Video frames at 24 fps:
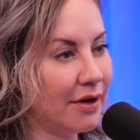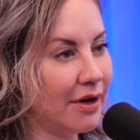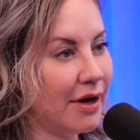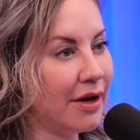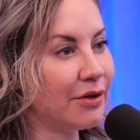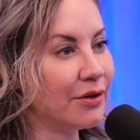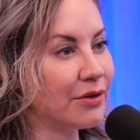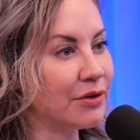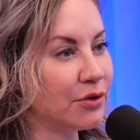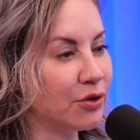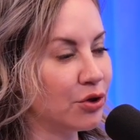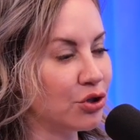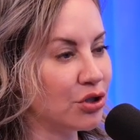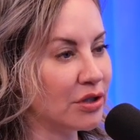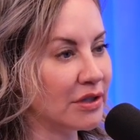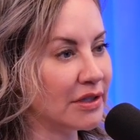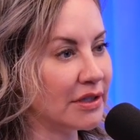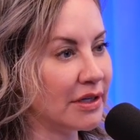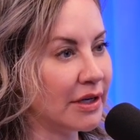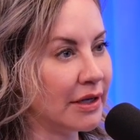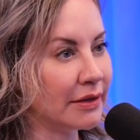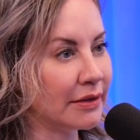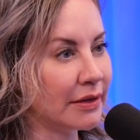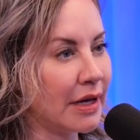And the surgeon
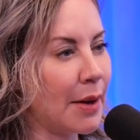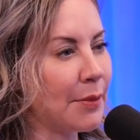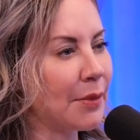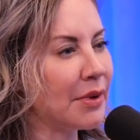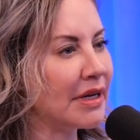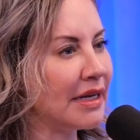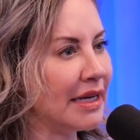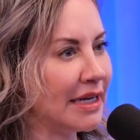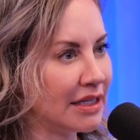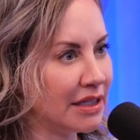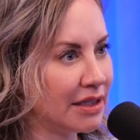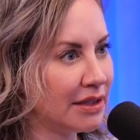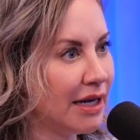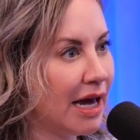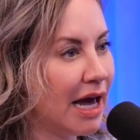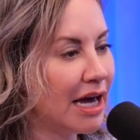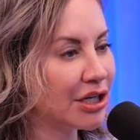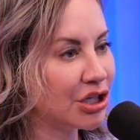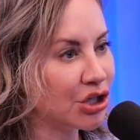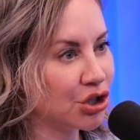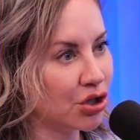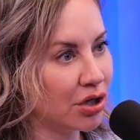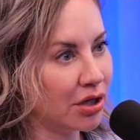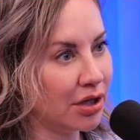says, I'm going to
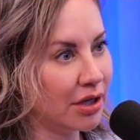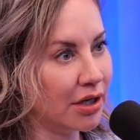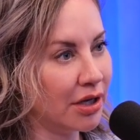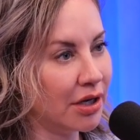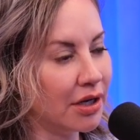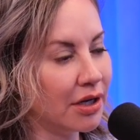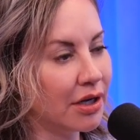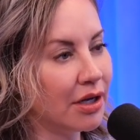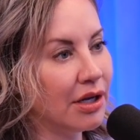intentionally